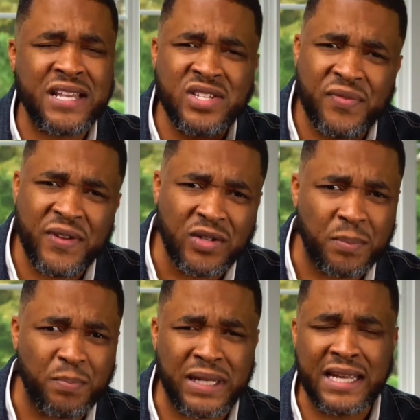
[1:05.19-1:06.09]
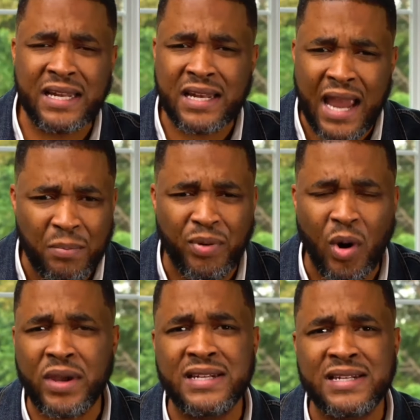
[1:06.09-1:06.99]
us feel depleted and
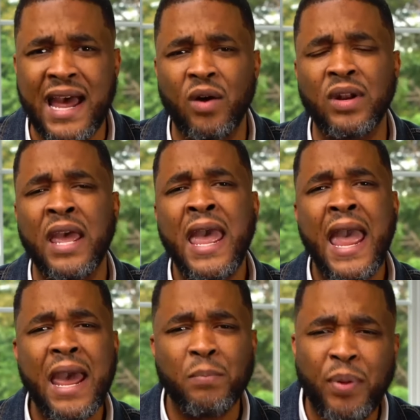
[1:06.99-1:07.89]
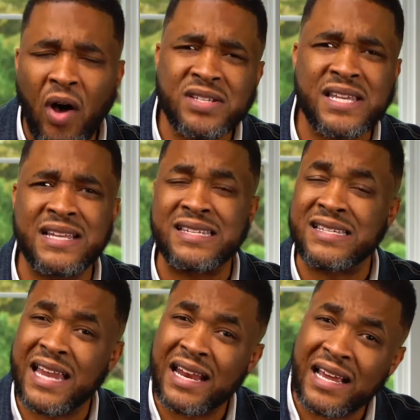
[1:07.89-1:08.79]
broken down. And Paul says,
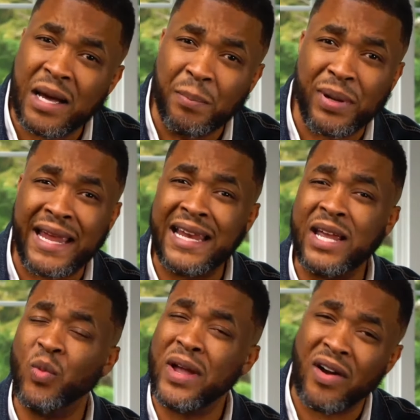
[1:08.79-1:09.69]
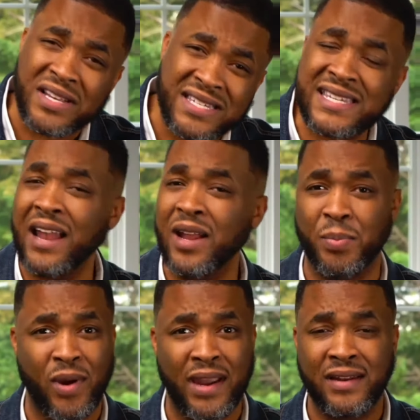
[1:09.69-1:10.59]
instead of complaining, we ought to
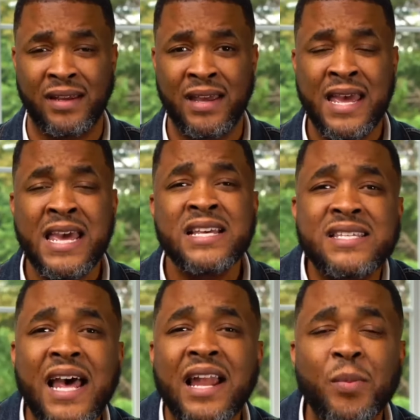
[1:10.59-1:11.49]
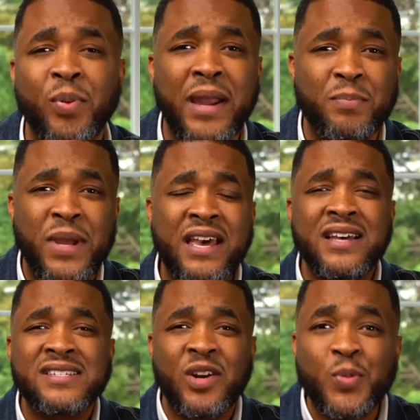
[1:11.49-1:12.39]
celebrate. Celebrate because
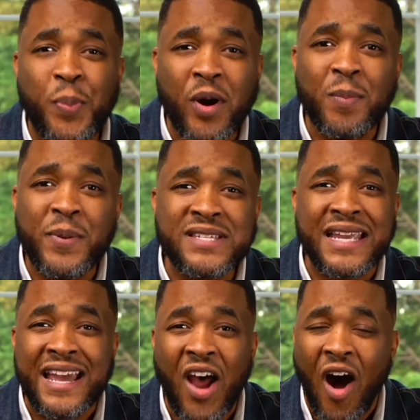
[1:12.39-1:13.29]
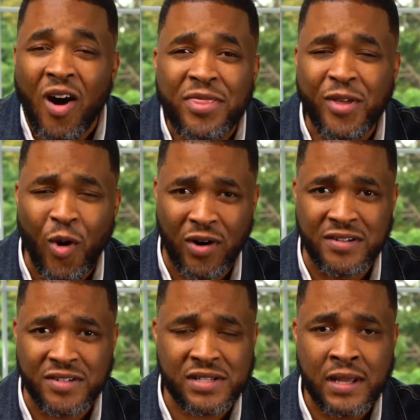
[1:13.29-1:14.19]
there's purpose in our
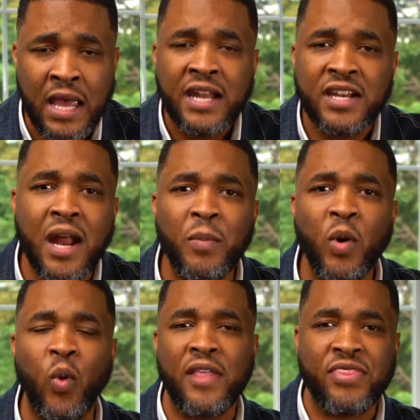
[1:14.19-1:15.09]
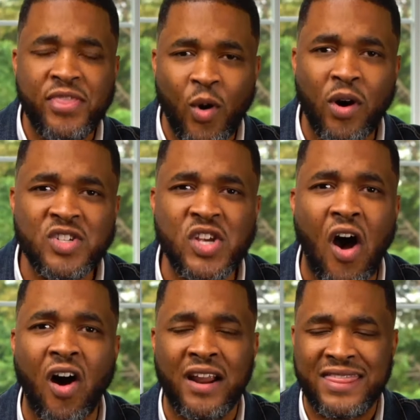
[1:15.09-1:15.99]
thorns. Number one, thorns
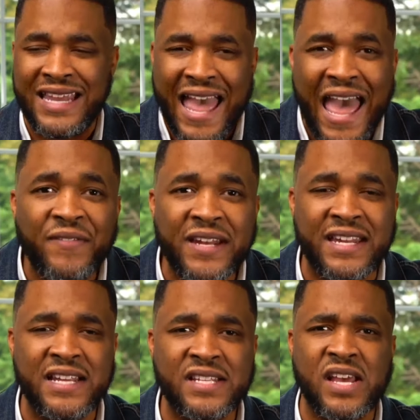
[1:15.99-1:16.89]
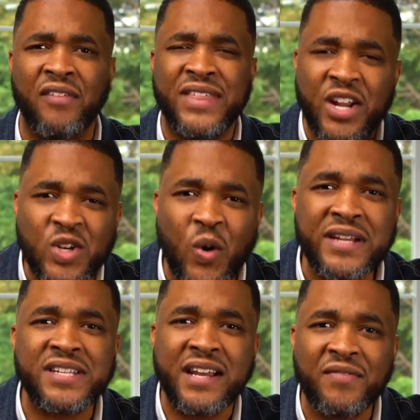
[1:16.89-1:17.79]
are the evidence of the
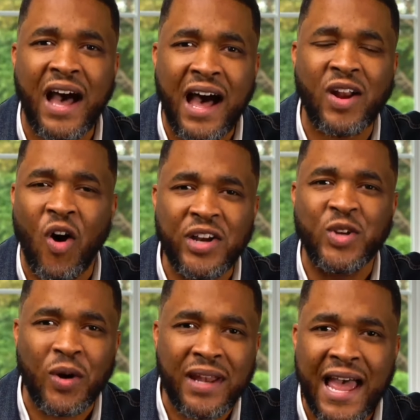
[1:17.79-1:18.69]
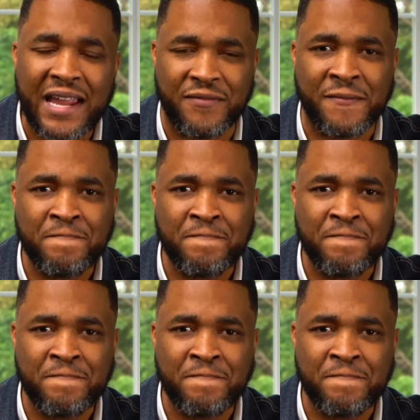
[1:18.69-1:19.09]
anointing of God on your life.